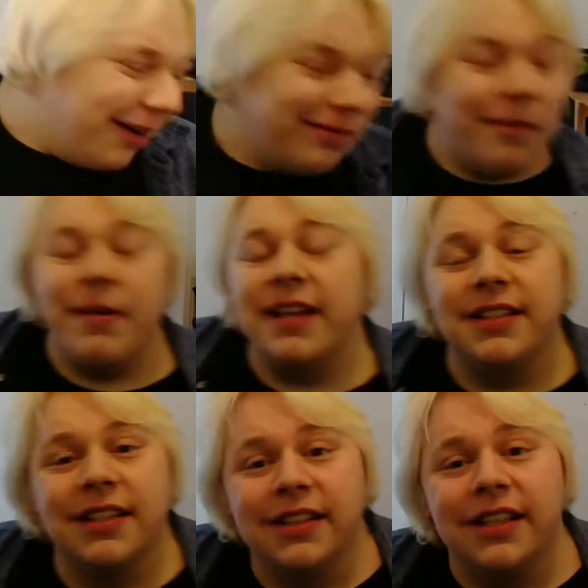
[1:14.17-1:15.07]

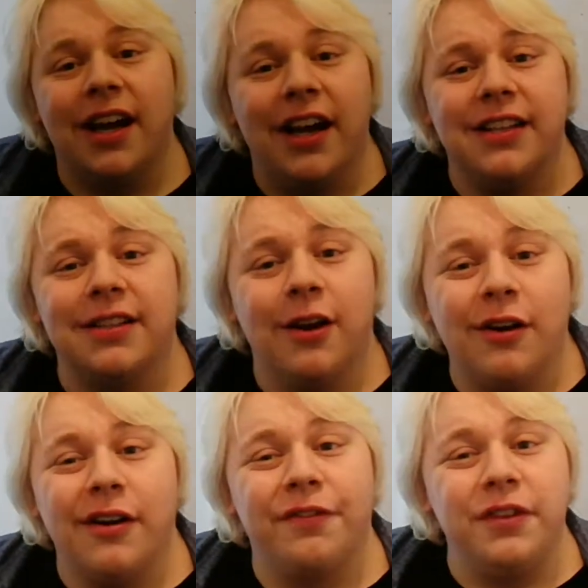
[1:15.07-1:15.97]
Basically, I'd got
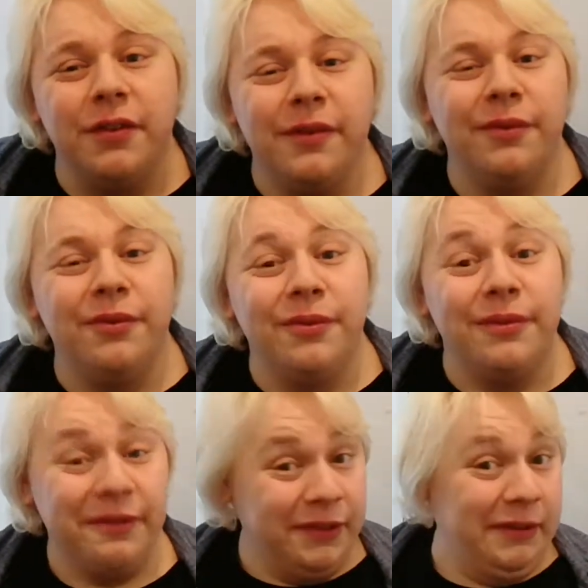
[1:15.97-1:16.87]
a few
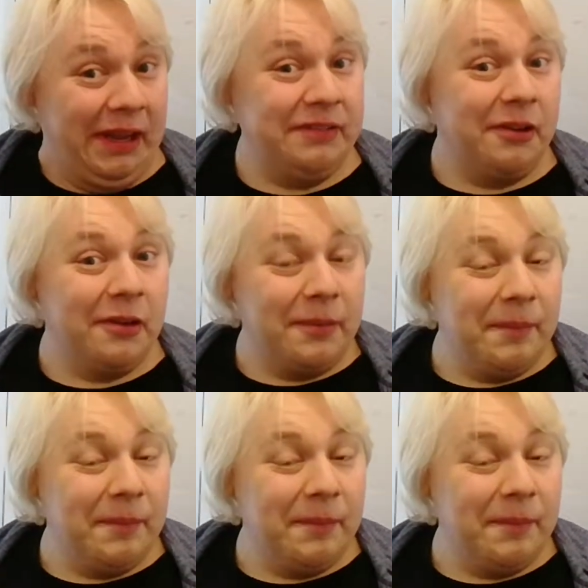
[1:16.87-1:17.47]
dates wrong.